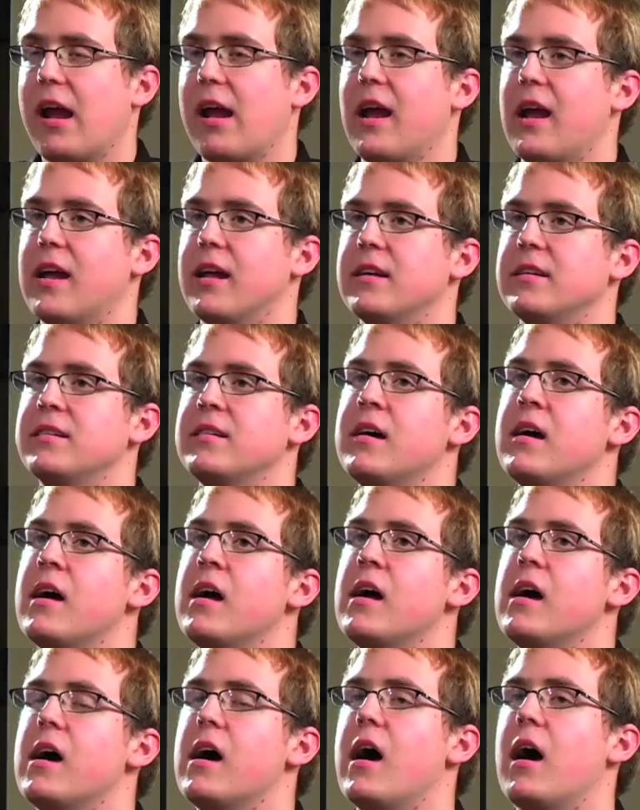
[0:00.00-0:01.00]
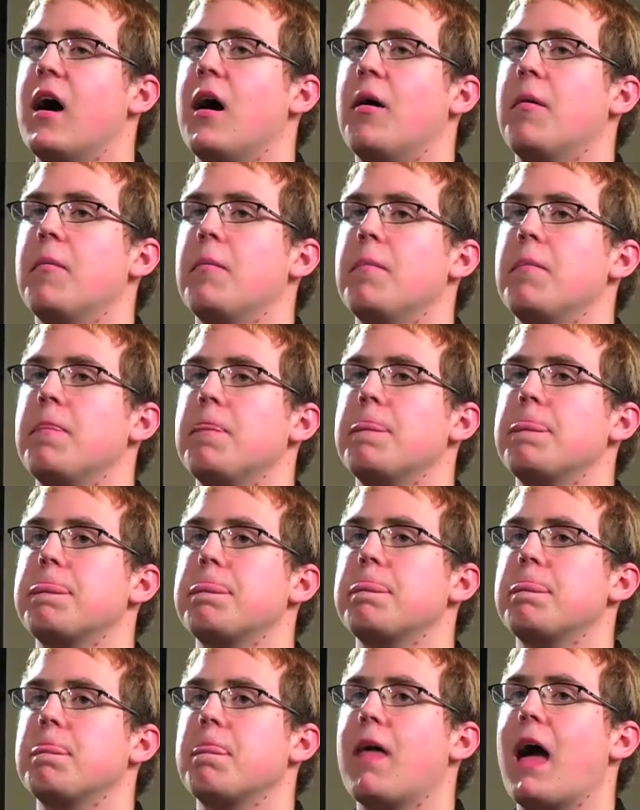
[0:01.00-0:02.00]
and
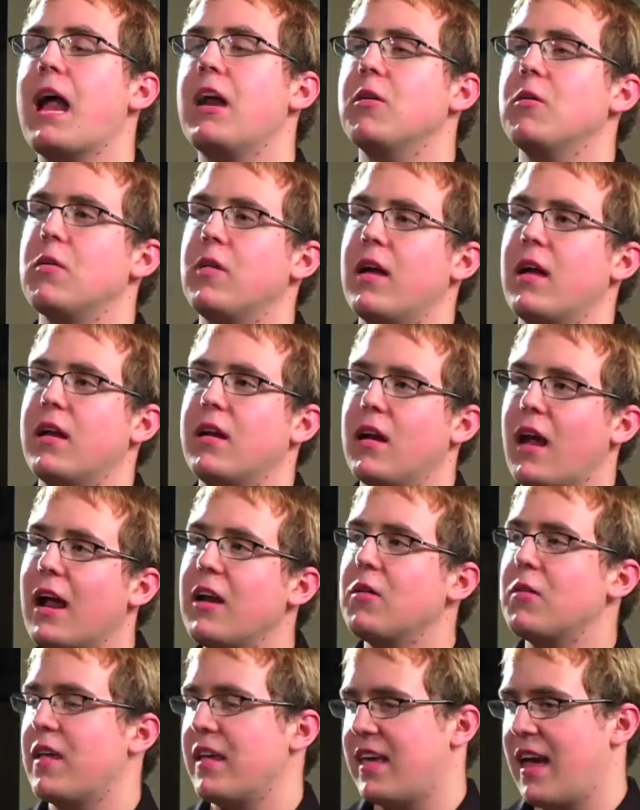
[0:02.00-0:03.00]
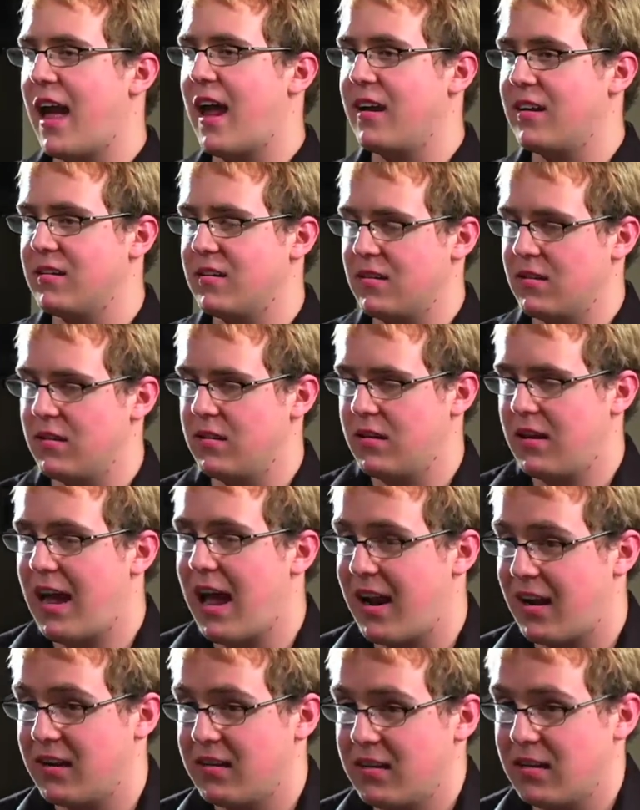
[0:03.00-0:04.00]
I know that Kat
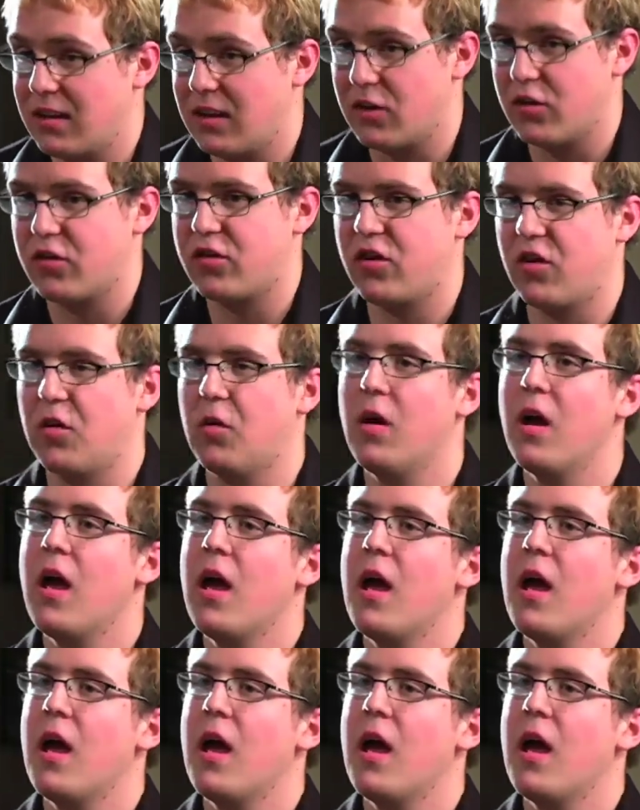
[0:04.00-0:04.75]
is a leader too,